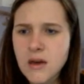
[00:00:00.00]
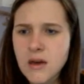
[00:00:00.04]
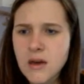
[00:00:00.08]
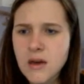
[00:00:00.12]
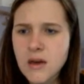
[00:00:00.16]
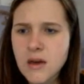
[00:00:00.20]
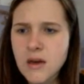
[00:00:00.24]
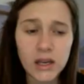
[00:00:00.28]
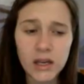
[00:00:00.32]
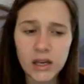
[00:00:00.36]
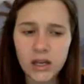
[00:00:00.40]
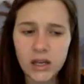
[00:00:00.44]

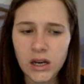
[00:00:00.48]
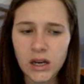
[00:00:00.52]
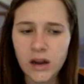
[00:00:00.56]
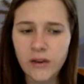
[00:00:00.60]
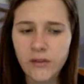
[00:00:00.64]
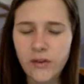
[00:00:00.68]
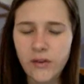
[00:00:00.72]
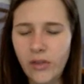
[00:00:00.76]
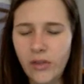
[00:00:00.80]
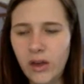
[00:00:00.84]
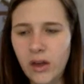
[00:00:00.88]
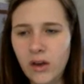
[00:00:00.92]
But again,
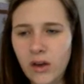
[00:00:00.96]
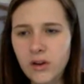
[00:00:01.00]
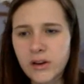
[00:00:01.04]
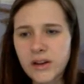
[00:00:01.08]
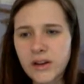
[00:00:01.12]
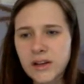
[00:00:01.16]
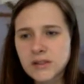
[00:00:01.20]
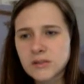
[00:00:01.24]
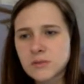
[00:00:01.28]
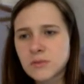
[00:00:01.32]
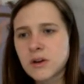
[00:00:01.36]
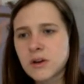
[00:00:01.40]
everything on
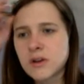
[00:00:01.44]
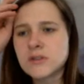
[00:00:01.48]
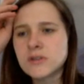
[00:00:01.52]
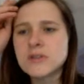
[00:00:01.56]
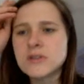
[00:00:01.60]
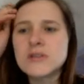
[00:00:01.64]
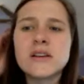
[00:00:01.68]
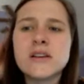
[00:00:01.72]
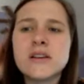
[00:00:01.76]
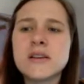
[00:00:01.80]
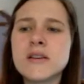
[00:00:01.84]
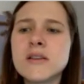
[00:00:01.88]

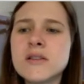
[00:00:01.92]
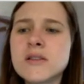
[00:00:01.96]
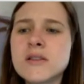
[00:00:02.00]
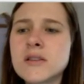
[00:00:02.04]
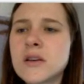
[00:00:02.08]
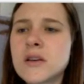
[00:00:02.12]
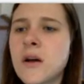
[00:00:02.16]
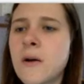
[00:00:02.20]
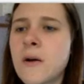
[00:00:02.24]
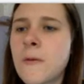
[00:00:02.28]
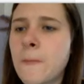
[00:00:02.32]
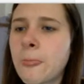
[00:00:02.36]
Desmos
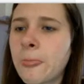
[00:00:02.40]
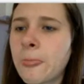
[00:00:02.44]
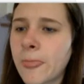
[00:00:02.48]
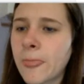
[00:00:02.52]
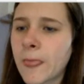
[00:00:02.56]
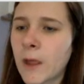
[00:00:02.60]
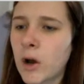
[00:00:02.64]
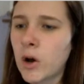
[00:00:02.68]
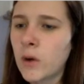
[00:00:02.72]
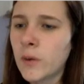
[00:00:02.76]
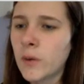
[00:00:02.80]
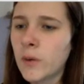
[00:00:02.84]
is
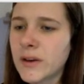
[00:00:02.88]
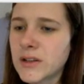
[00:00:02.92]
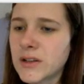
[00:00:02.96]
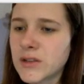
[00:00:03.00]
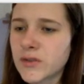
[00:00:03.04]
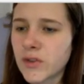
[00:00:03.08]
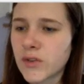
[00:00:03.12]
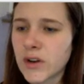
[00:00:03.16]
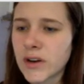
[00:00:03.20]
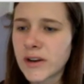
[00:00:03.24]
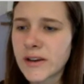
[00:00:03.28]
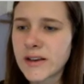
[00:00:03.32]
always
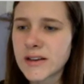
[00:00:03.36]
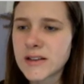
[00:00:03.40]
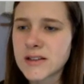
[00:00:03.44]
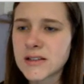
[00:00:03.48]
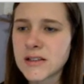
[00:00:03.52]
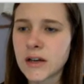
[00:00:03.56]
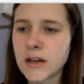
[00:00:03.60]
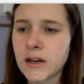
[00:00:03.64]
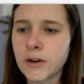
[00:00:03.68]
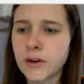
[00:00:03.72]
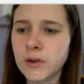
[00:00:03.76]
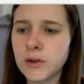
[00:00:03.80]
free.
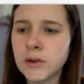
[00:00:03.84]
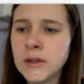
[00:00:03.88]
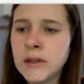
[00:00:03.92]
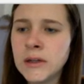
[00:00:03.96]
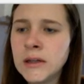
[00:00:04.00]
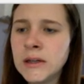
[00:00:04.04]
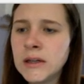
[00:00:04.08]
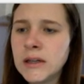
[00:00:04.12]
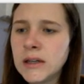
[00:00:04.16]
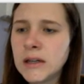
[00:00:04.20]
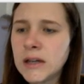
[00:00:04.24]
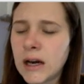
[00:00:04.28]
So
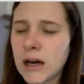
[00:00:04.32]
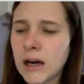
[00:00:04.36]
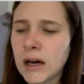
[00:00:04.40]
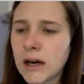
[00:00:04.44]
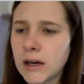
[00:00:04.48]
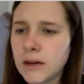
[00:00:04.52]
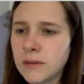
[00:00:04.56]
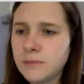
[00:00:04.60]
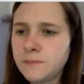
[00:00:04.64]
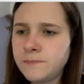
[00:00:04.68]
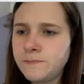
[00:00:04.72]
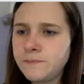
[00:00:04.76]

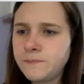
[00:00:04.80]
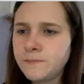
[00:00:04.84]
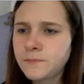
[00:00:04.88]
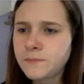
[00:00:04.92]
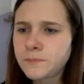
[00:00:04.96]
as